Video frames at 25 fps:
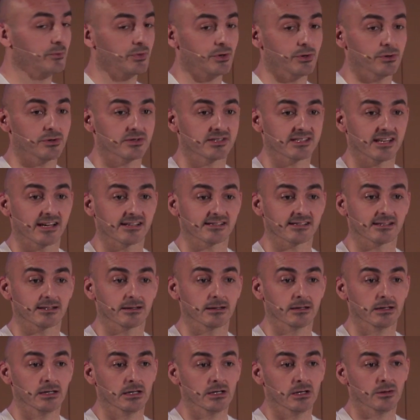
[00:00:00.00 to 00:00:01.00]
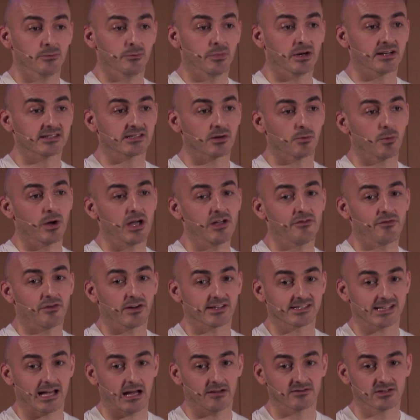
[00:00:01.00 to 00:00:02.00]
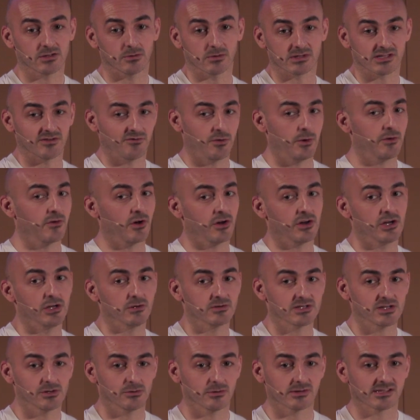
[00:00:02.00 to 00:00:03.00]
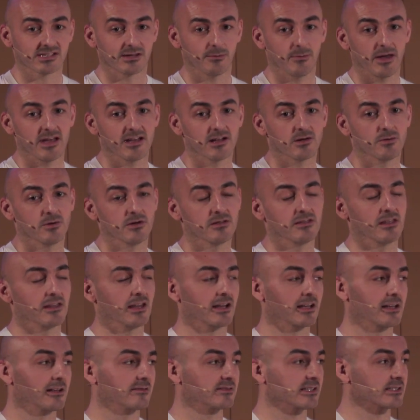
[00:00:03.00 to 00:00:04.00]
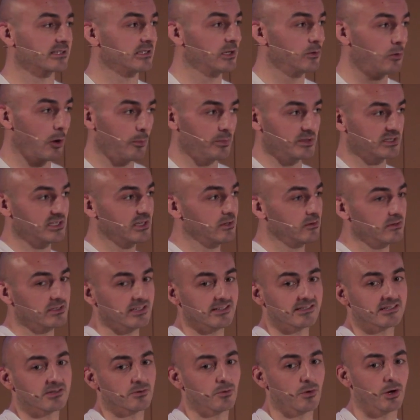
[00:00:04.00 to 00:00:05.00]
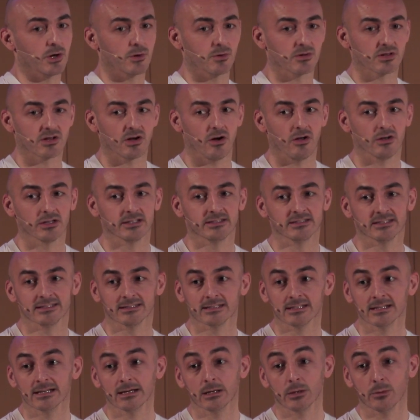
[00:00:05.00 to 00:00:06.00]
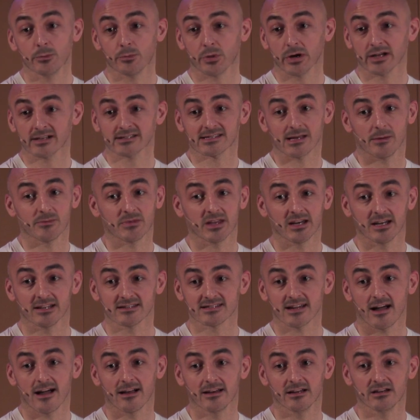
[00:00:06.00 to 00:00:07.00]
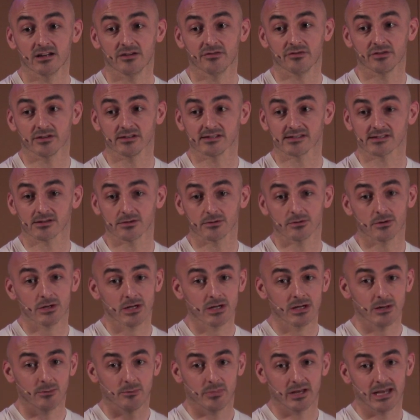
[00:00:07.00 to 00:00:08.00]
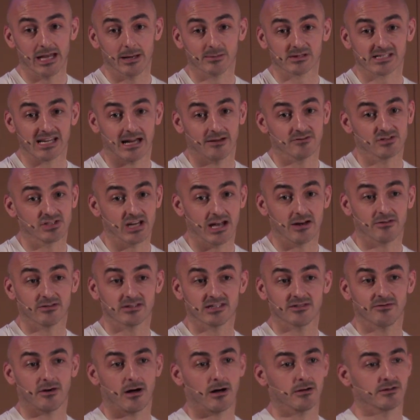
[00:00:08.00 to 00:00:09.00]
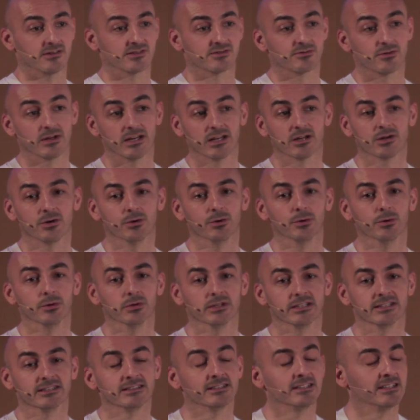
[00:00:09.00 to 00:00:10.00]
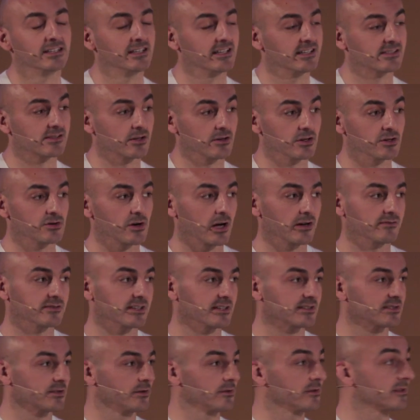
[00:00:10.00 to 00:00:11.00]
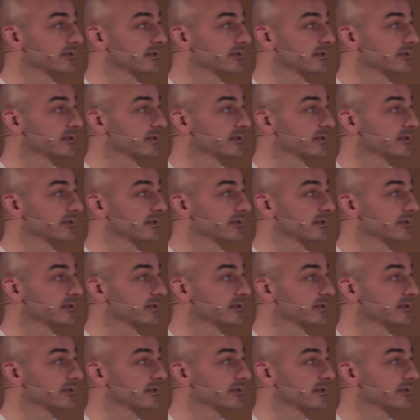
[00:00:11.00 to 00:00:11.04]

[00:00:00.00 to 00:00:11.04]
in processing. But it's a way for us to have tools. If we've got new tools to make with, and it gives us new opportunities to work with Colin and bring something entirely different. So being able to have generative art is really cool and certainly drives us